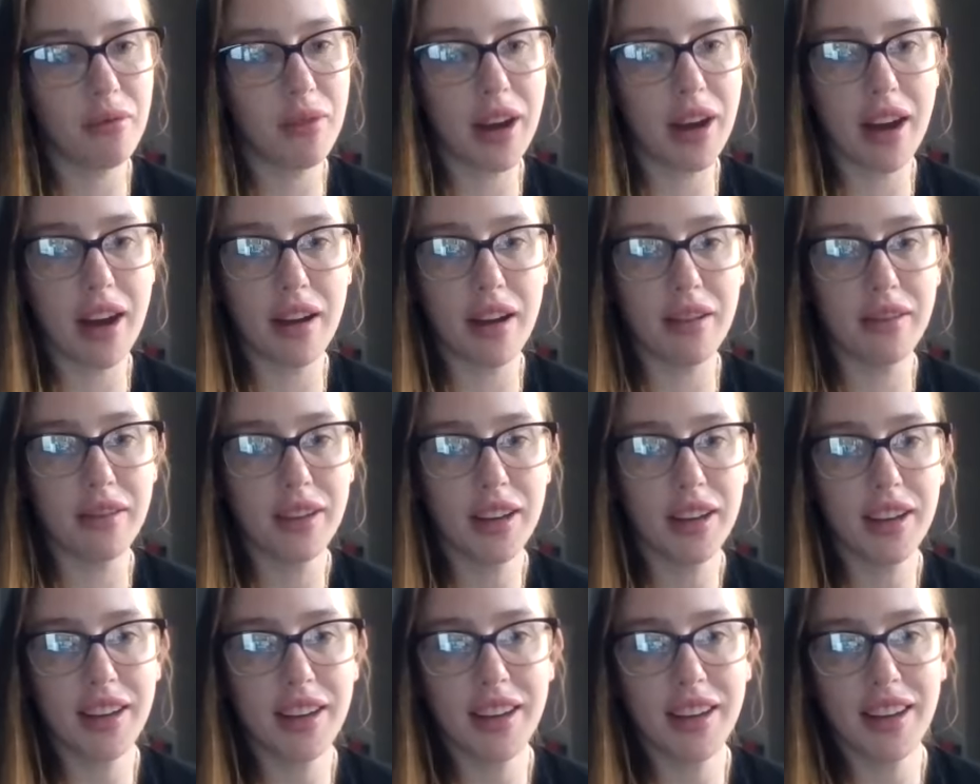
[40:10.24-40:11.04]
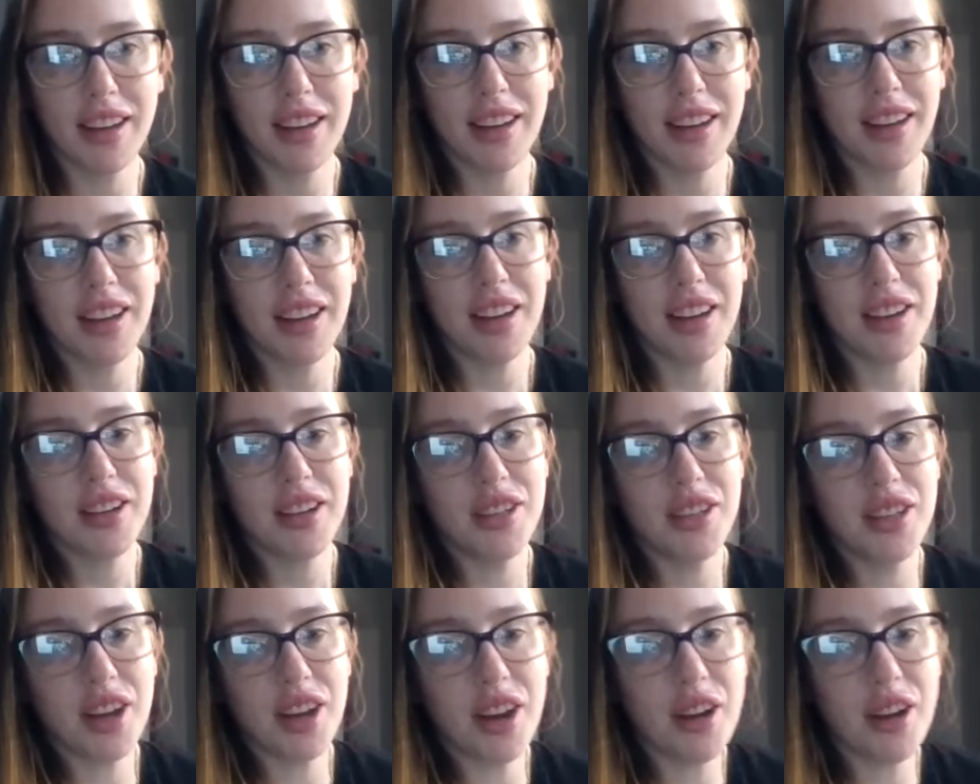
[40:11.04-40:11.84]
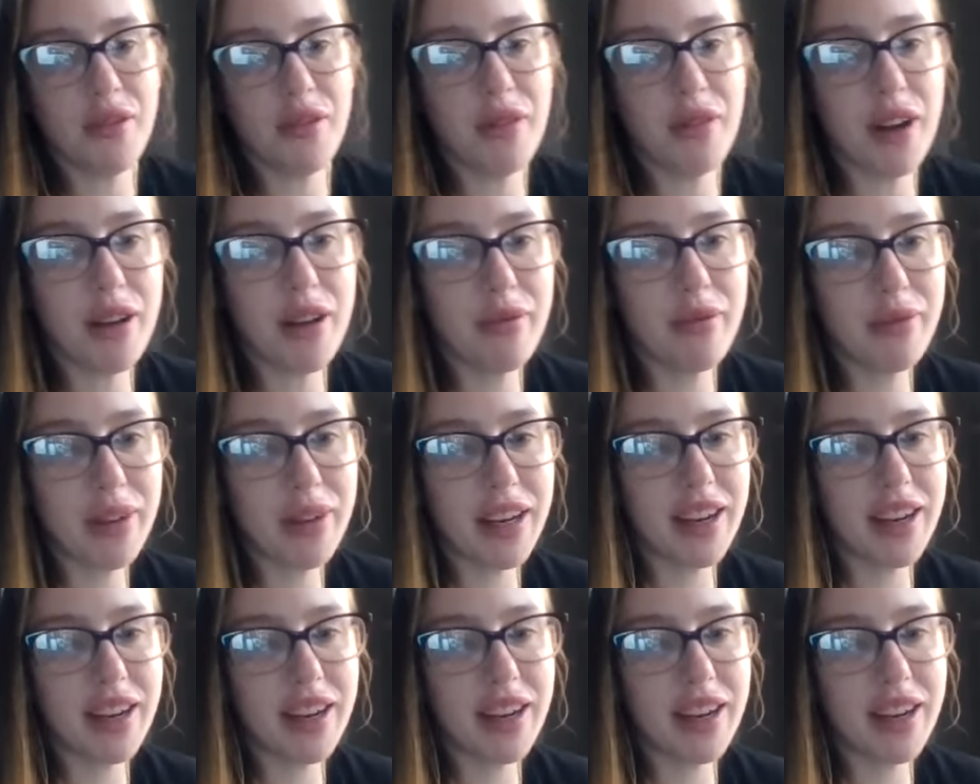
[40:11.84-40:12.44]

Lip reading: Well, Joe won't be